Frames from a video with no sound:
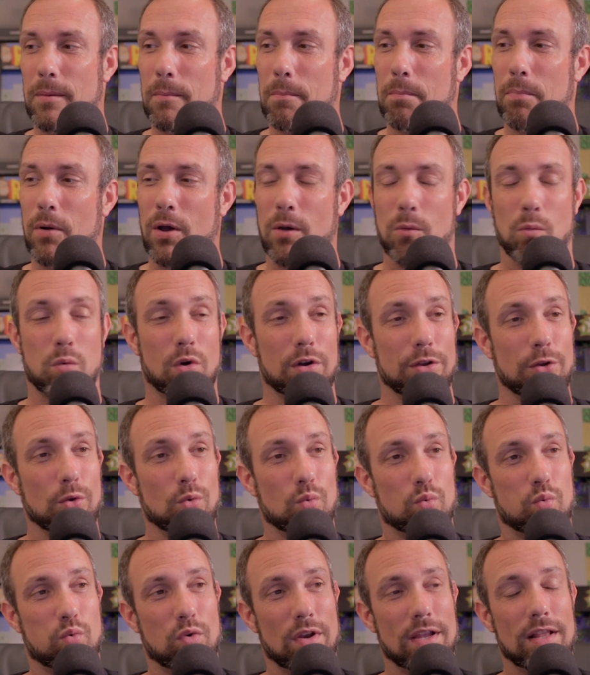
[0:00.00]
but where
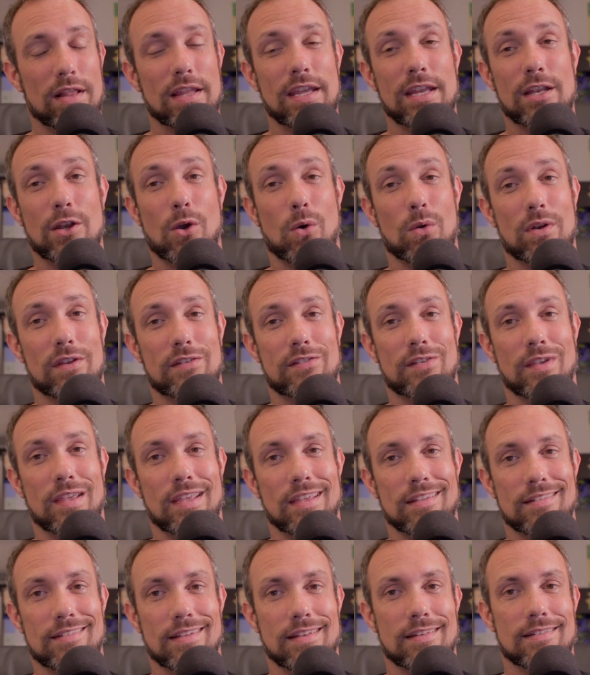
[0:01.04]
you really notice it
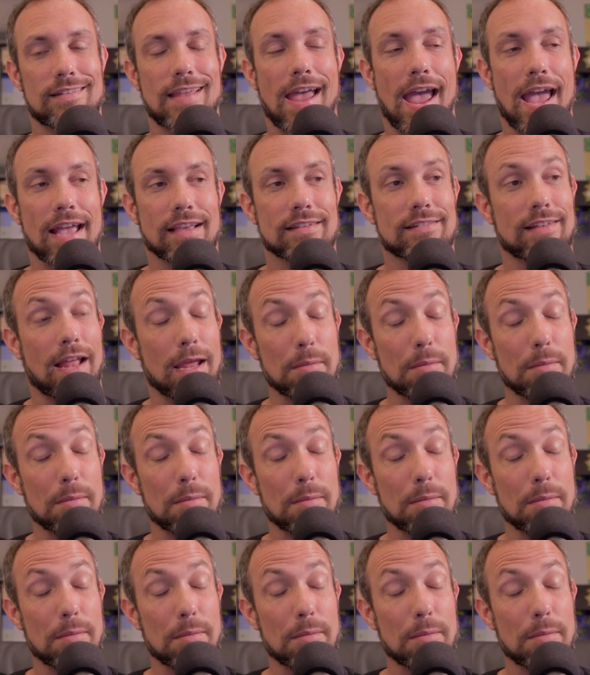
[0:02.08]
is in text.